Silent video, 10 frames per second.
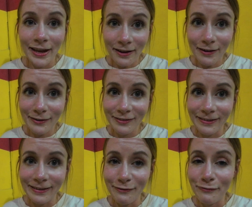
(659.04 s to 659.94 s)
They asked
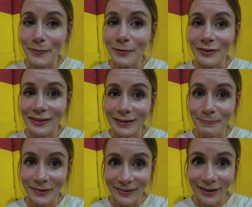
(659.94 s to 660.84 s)
us if we wanted
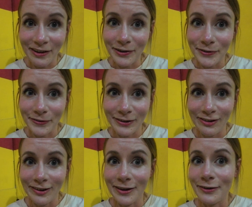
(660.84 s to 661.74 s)
basar or
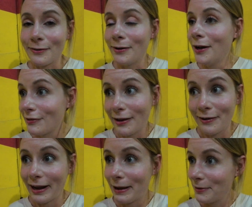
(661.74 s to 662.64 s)
kachil. So
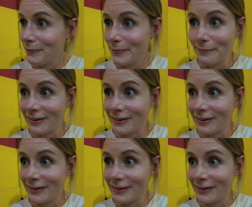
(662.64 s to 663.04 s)
glad we went